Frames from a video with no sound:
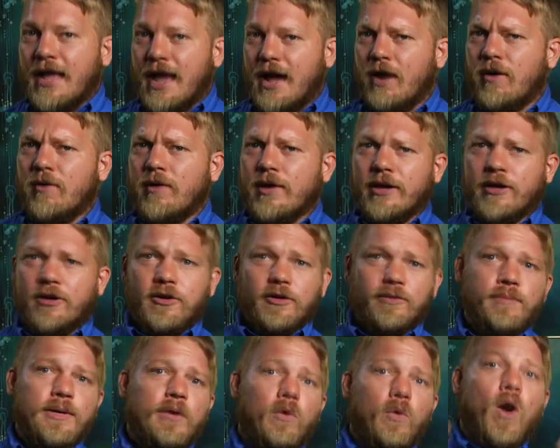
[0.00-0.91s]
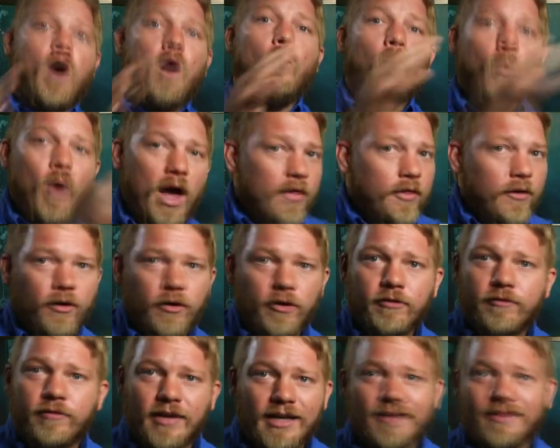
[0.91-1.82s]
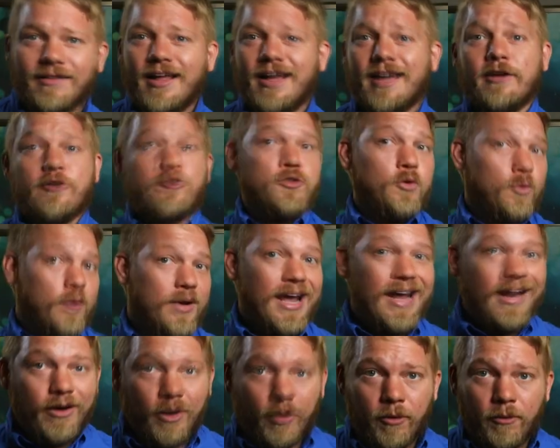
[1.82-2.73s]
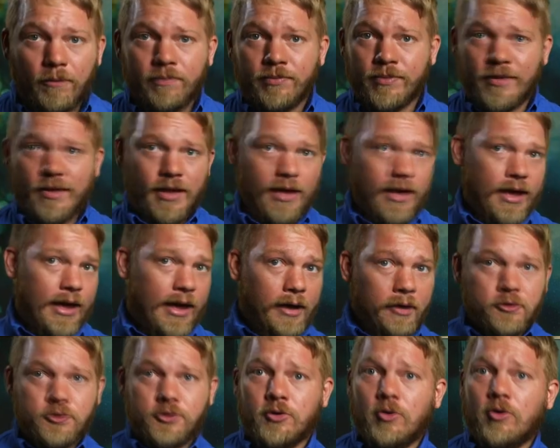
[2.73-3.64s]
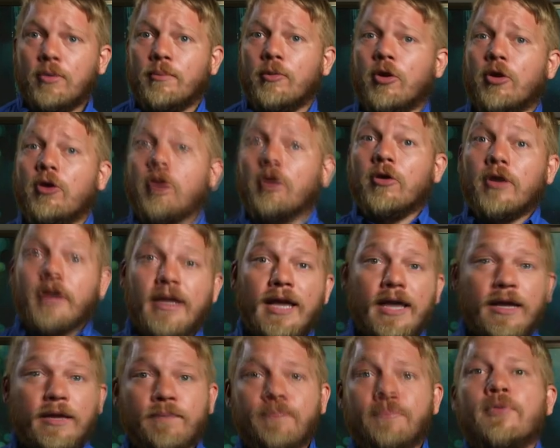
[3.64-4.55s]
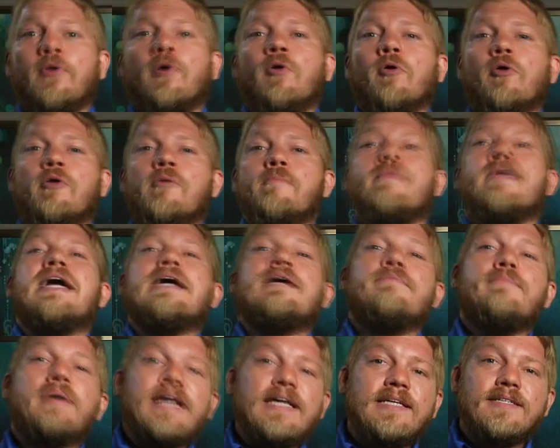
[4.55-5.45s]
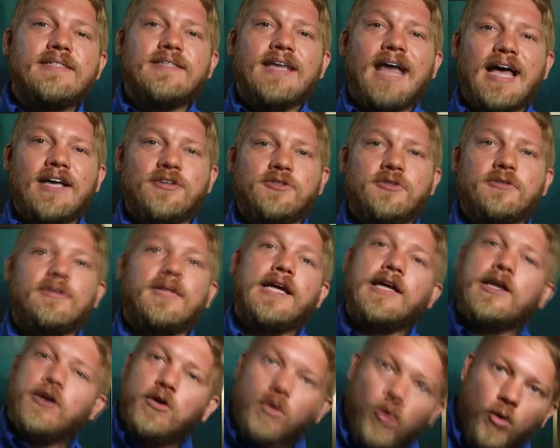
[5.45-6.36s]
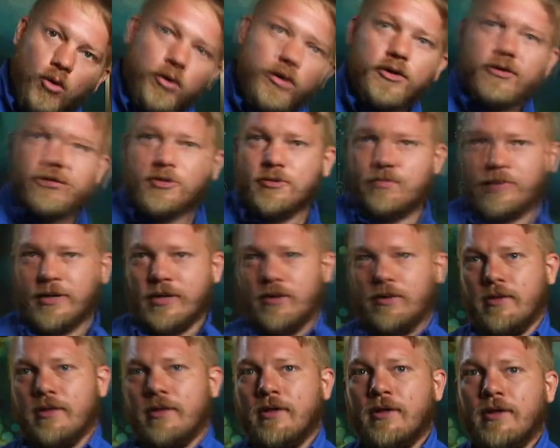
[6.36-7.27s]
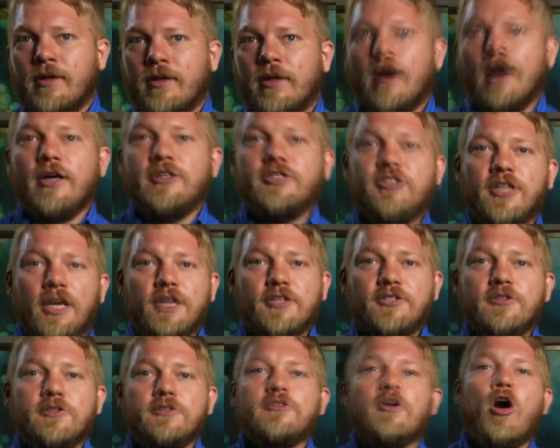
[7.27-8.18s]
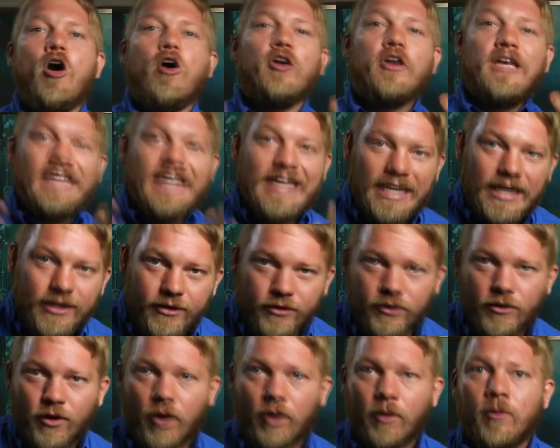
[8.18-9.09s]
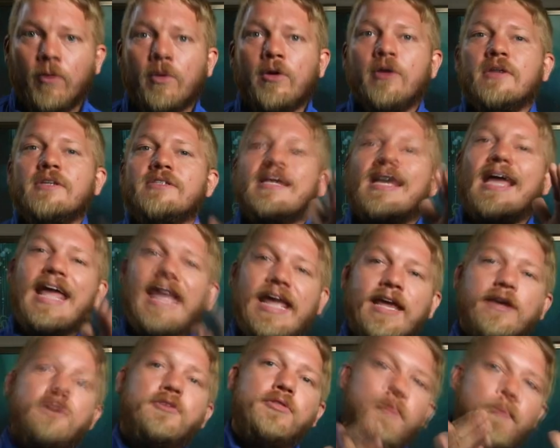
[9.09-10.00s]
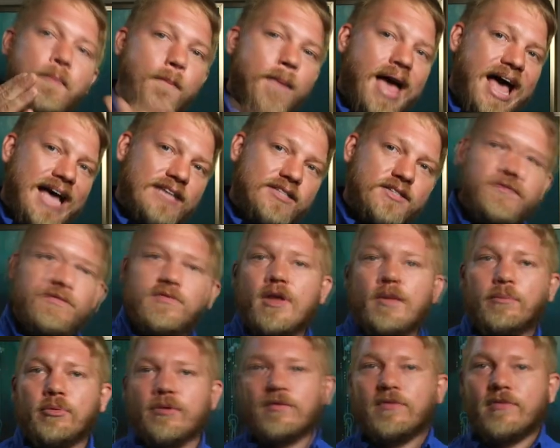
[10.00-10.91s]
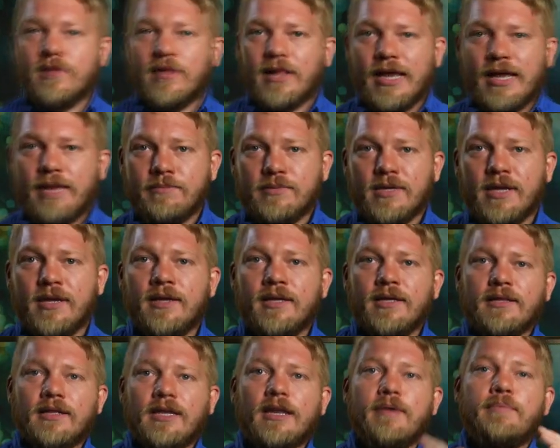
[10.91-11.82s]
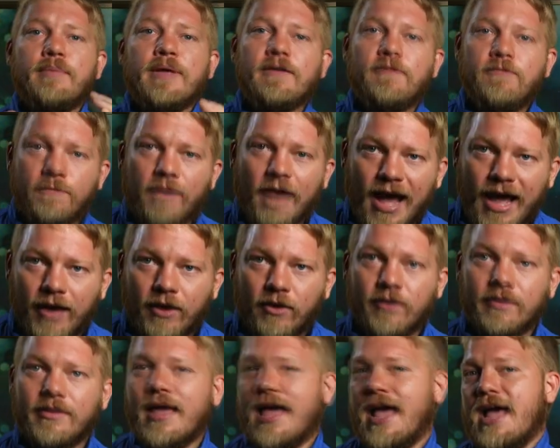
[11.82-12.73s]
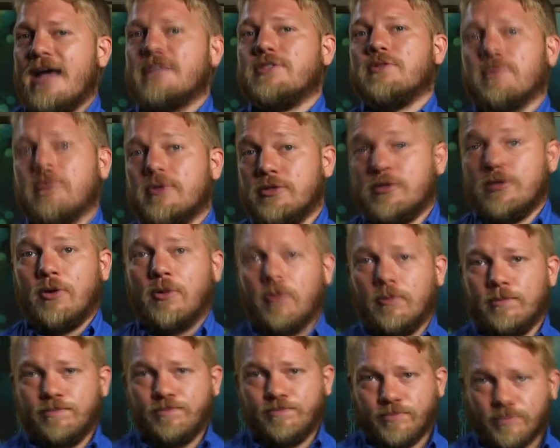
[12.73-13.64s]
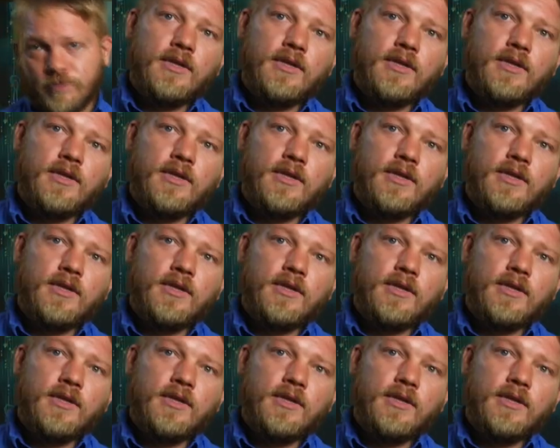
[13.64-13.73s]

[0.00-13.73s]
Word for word: Now, it could be weather event like a tornado, hailstorm or hurricane, or a man-made disaster like an oil spill. Adjusters are needed though to handle the massive number of claims that have been filed as a result.